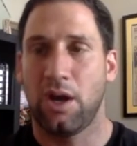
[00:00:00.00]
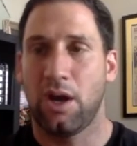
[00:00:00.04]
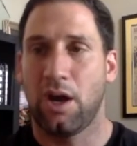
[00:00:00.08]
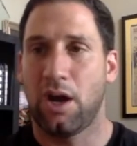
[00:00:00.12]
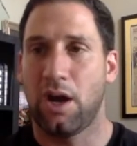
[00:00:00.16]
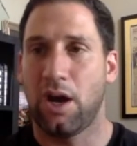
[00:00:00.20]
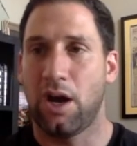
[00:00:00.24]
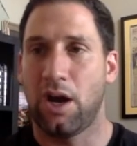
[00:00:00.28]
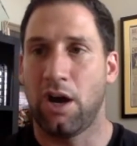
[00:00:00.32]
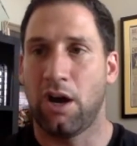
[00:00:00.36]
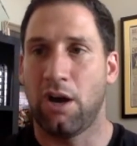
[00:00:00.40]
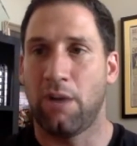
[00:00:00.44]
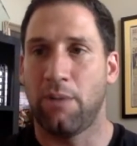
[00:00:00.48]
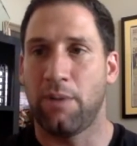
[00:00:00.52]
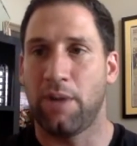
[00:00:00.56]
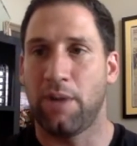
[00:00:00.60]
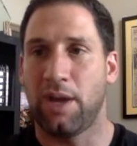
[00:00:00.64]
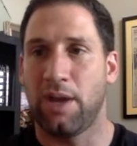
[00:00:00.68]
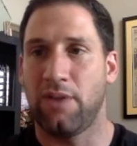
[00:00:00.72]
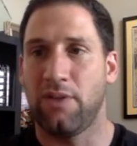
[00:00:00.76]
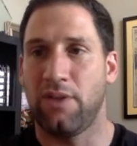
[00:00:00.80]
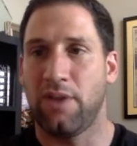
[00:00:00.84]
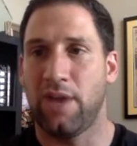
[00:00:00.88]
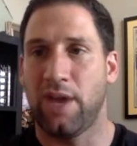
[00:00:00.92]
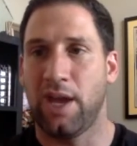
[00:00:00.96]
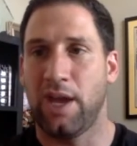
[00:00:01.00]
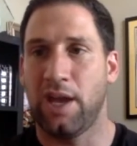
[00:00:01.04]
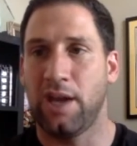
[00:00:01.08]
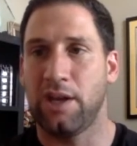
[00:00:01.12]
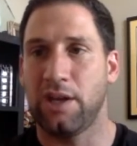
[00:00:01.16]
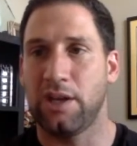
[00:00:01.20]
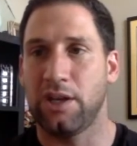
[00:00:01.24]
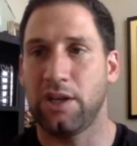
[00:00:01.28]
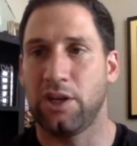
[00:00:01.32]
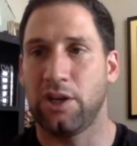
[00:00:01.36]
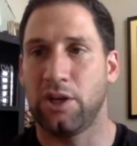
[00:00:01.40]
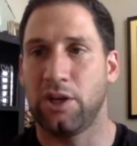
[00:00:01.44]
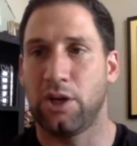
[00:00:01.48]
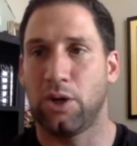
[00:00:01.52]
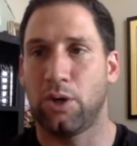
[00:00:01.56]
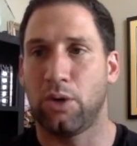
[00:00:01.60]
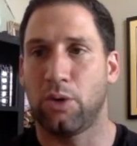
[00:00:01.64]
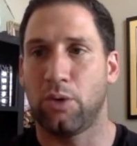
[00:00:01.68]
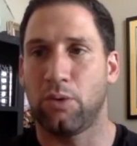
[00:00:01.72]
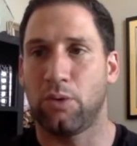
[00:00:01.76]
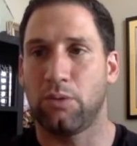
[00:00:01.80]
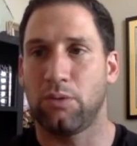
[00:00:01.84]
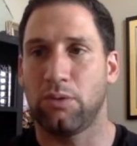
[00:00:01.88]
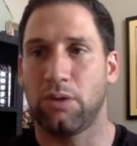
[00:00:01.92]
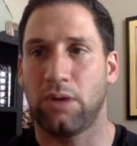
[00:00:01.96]
And then,
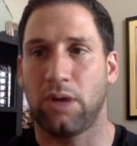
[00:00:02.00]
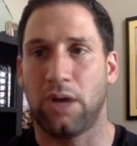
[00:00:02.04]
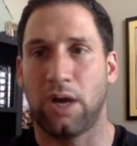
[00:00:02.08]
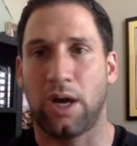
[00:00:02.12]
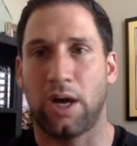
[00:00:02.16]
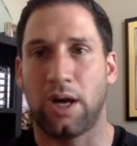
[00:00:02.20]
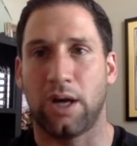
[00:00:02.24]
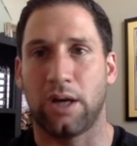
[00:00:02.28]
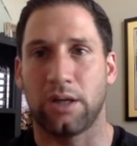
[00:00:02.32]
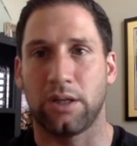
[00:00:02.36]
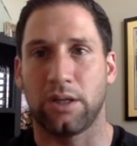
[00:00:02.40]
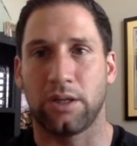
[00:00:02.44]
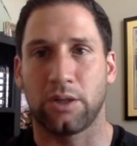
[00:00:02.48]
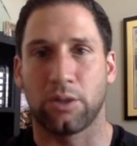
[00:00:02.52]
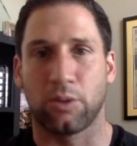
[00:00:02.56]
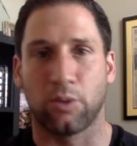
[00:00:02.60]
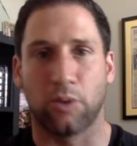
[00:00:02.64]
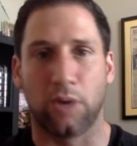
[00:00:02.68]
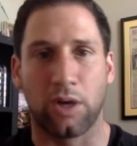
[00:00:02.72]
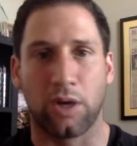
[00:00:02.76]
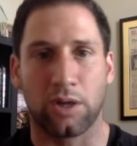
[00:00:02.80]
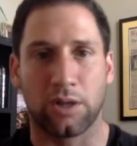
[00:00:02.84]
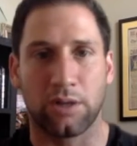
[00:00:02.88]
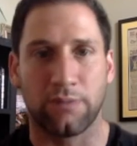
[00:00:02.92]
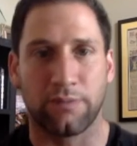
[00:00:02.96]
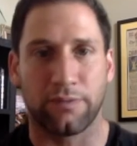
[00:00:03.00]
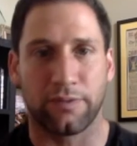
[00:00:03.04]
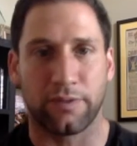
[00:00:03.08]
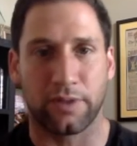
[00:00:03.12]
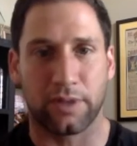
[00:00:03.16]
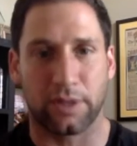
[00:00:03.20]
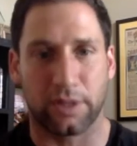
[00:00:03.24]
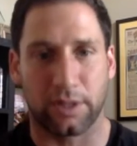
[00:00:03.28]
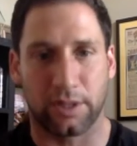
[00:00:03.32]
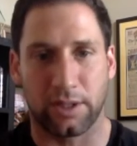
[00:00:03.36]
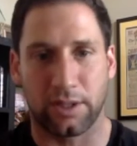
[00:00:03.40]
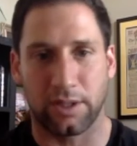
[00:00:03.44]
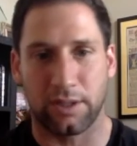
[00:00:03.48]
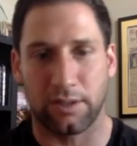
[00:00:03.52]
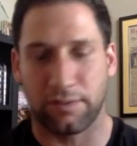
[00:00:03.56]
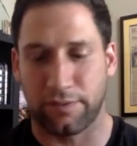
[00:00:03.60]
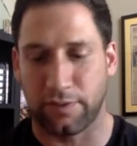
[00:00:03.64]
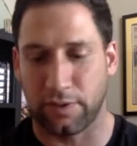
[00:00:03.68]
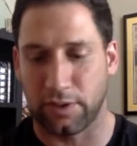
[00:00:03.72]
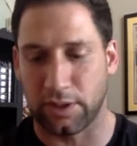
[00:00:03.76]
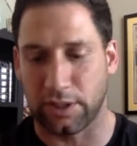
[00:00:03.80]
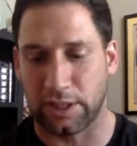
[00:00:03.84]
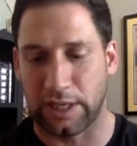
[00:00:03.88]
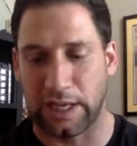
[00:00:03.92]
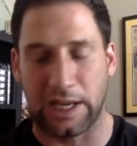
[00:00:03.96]
you're welcome
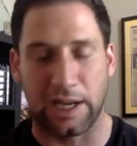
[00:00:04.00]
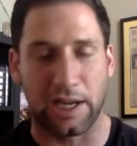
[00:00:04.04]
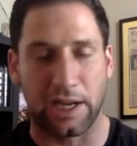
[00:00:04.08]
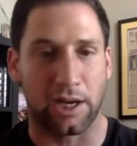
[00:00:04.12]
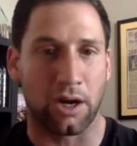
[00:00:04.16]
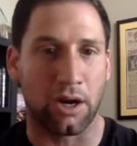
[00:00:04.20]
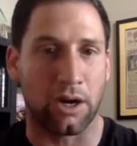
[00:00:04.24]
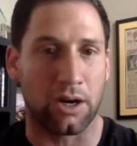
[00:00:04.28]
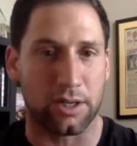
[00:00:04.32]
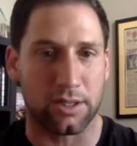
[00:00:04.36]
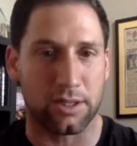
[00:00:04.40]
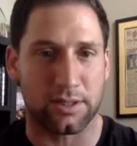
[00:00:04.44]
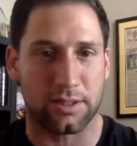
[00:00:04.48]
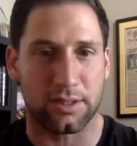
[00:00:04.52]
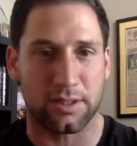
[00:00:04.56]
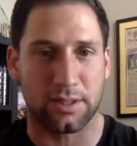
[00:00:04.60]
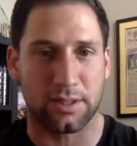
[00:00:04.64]
for getting hurt